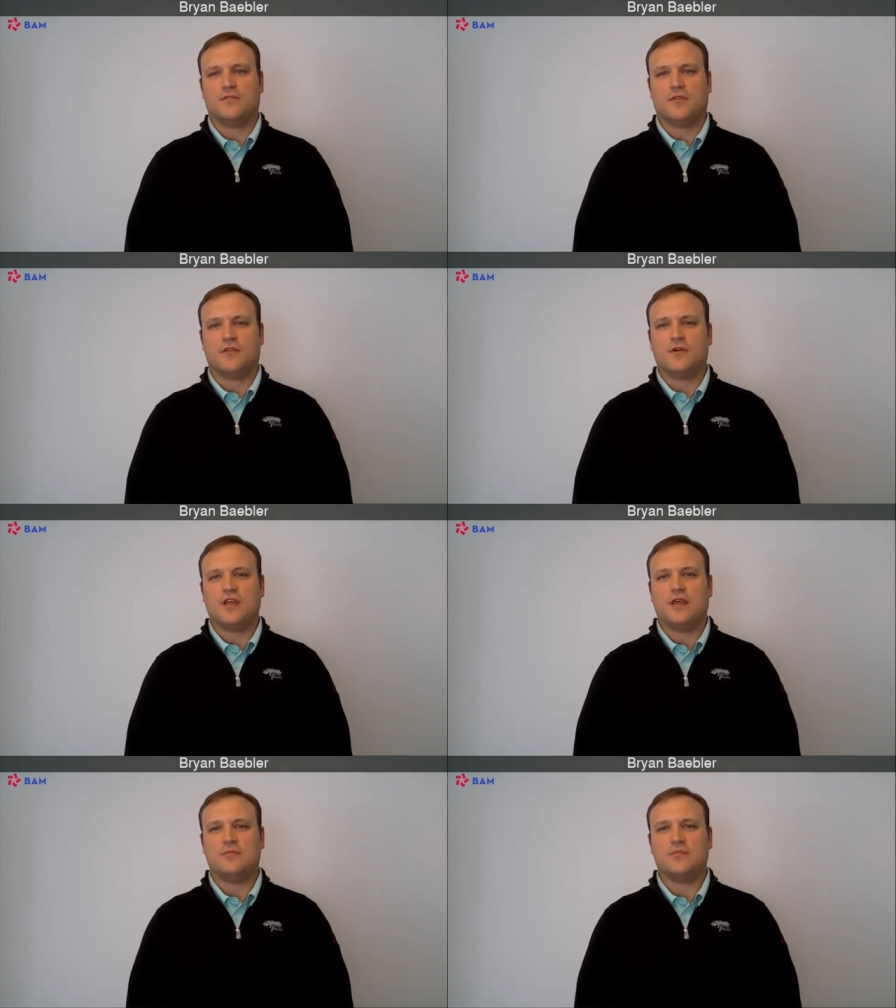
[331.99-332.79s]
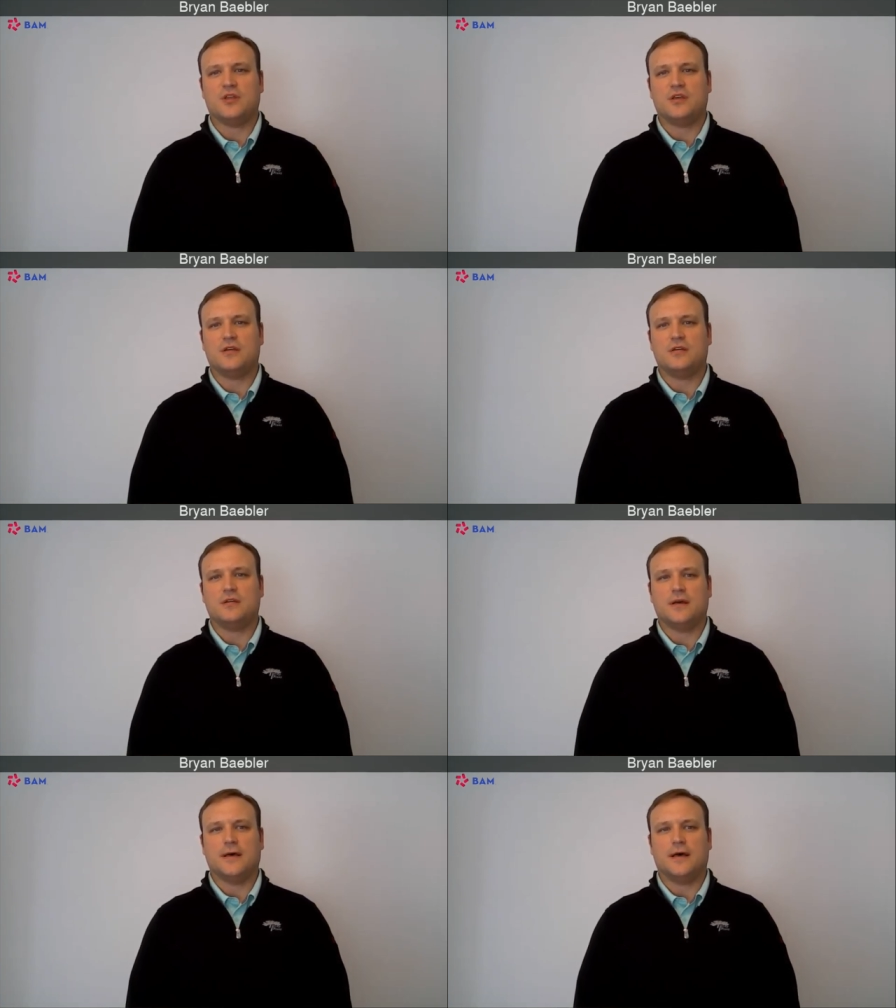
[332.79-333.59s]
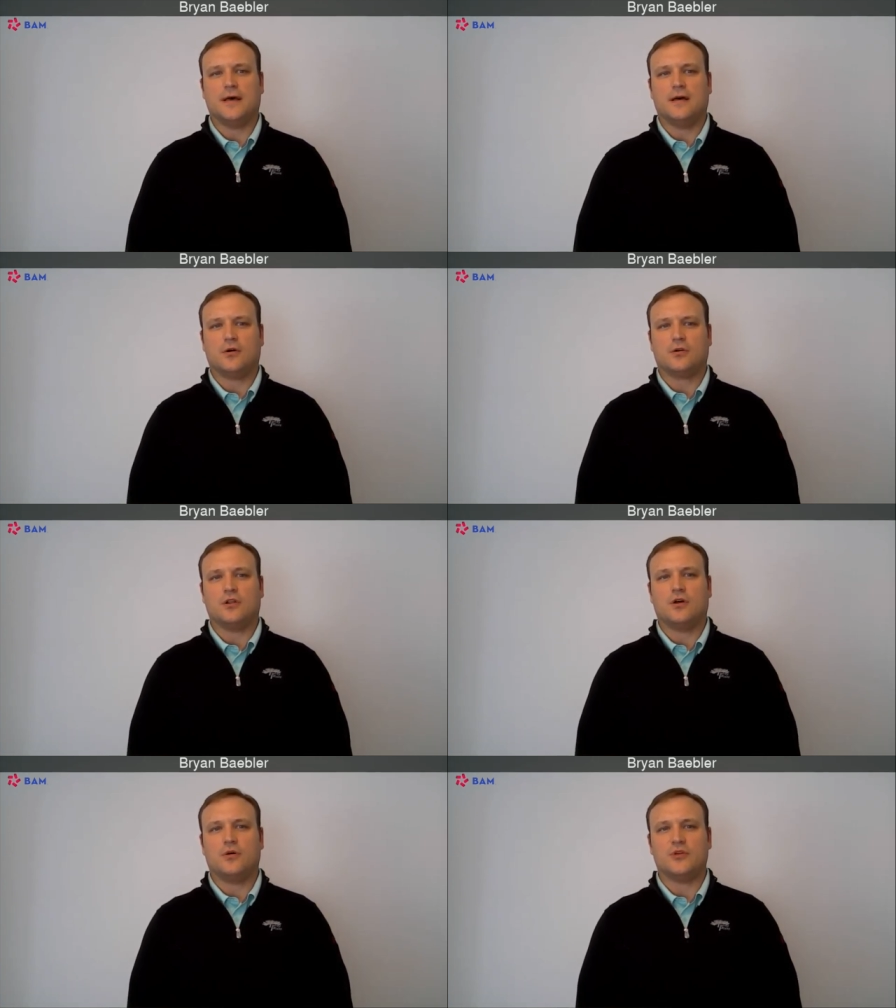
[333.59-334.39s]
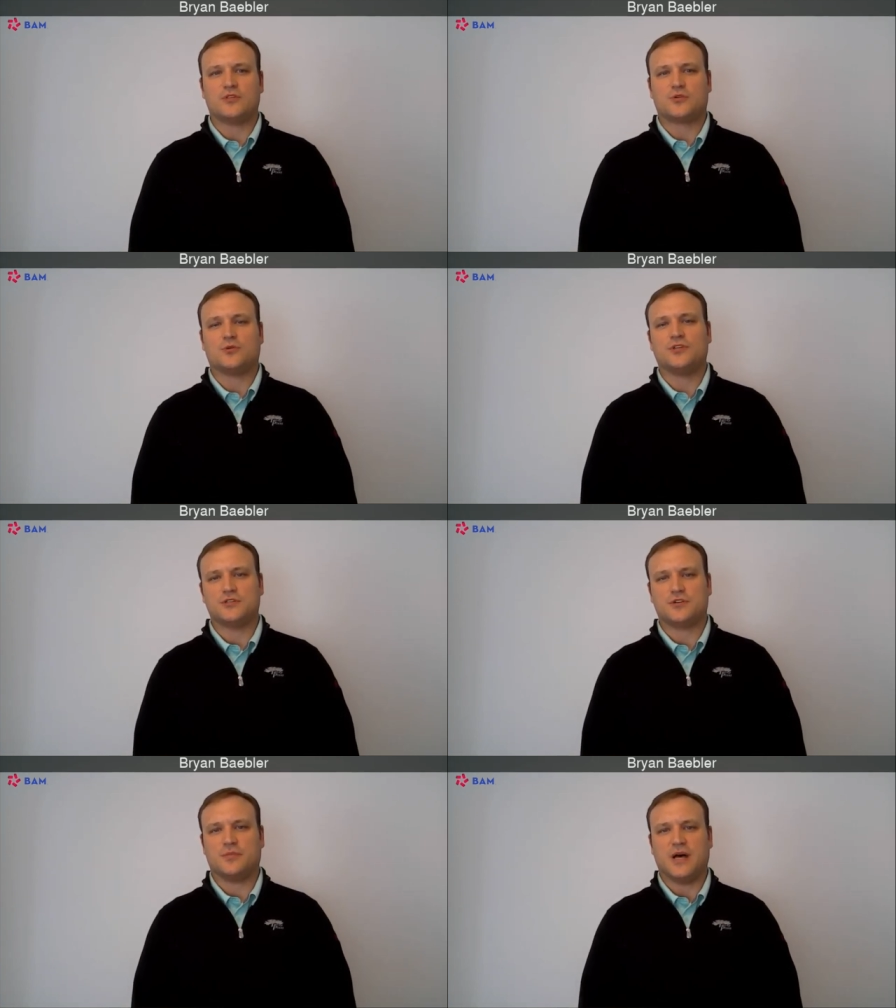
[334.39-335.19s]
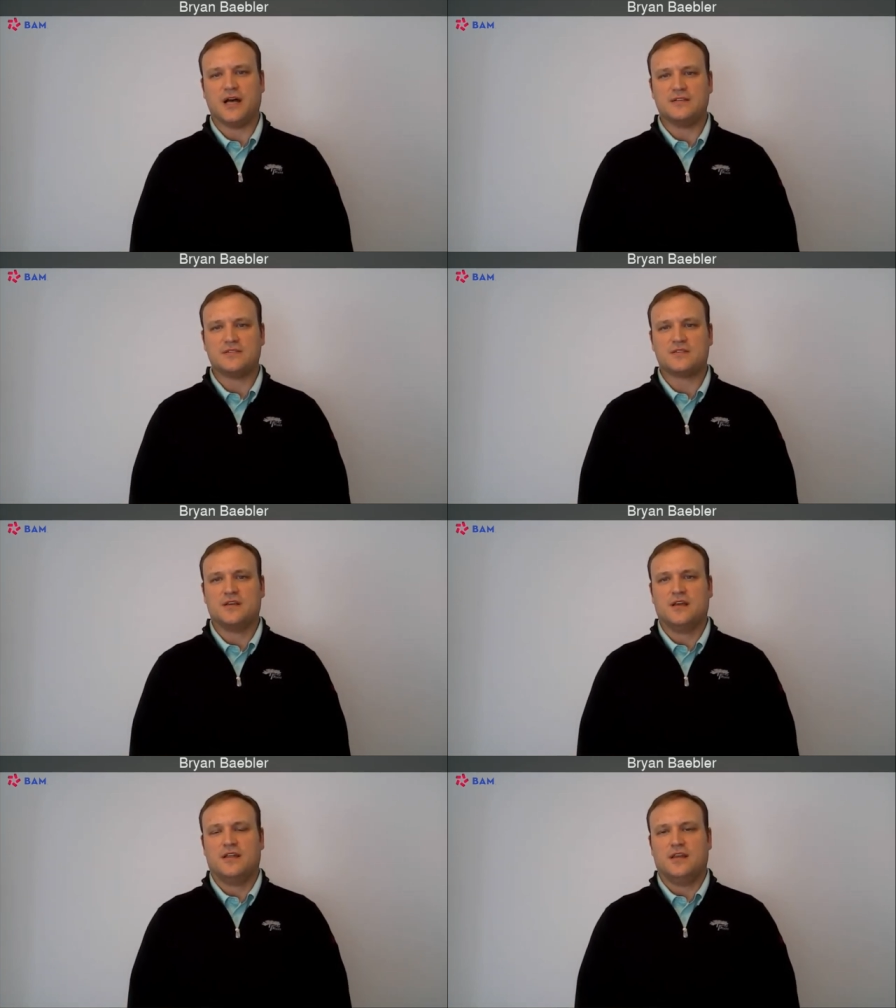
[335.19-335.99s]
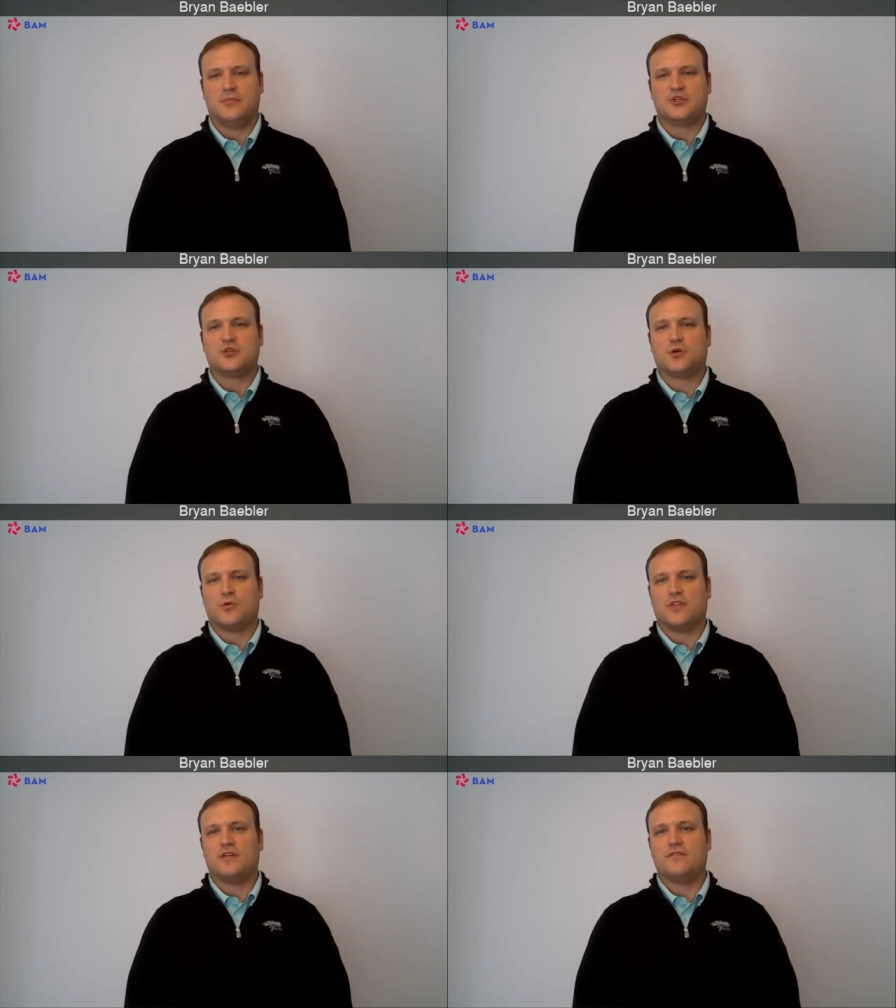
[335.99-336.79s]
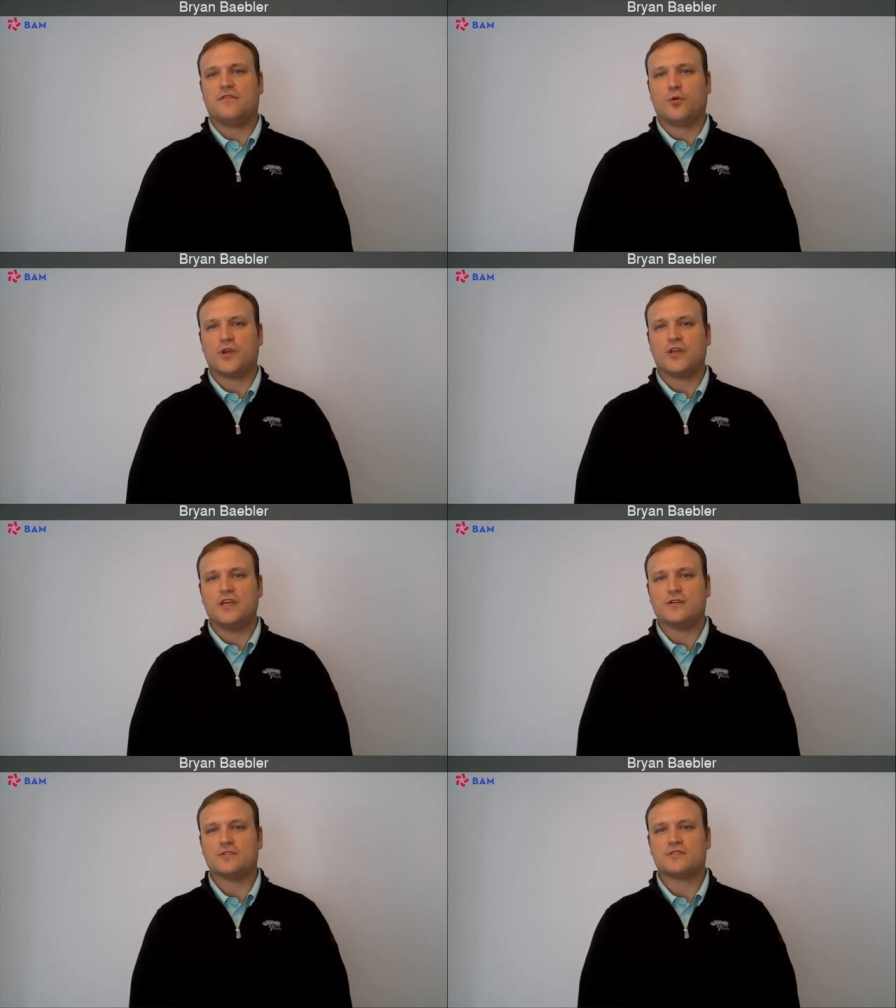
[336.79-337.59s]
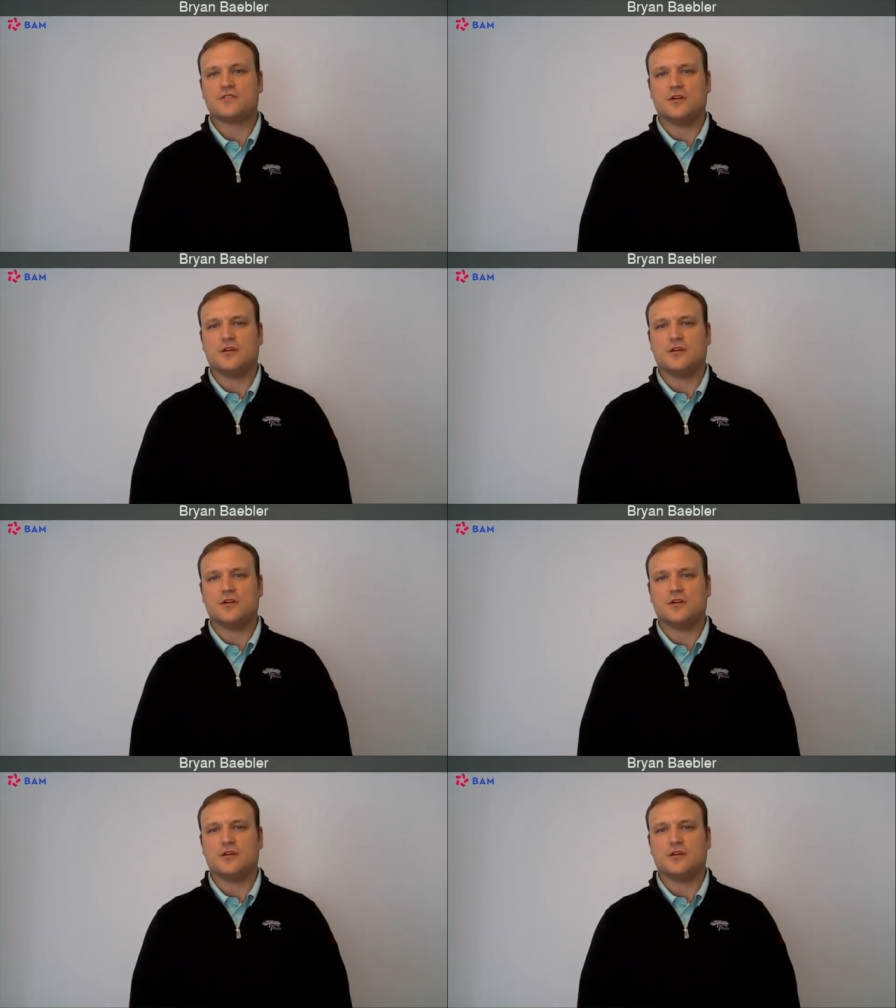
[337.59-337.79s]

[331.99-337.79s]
for thirty-eight million dollars uh, Oklahoma school district bonds that mature within four years.